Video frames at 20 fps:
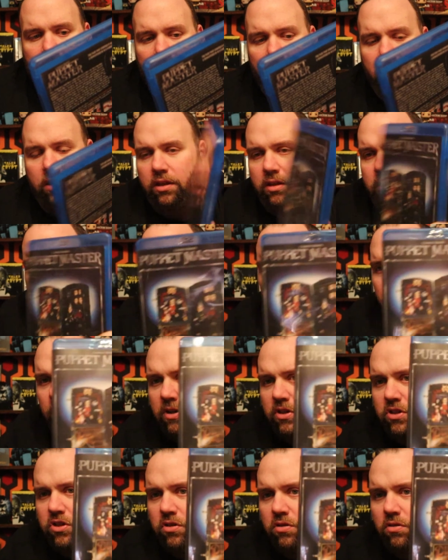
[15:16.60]
And then the
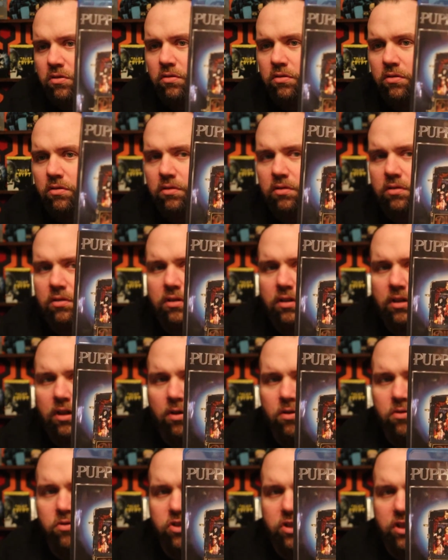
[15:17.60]
original, the
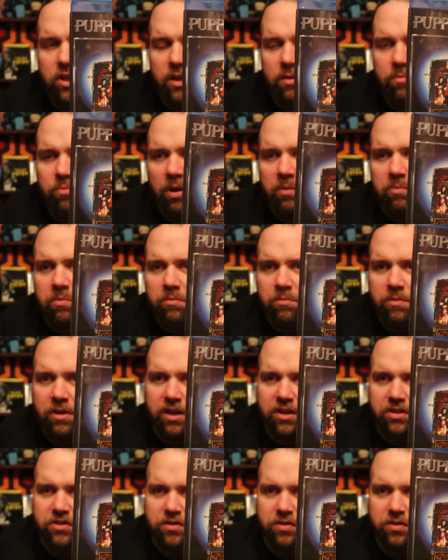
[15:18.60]
OG Puppet
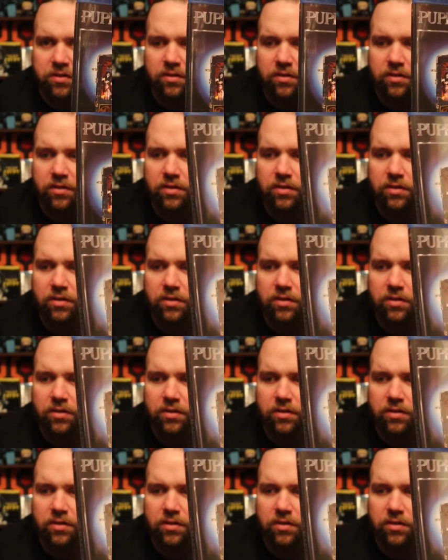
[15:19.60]
Master.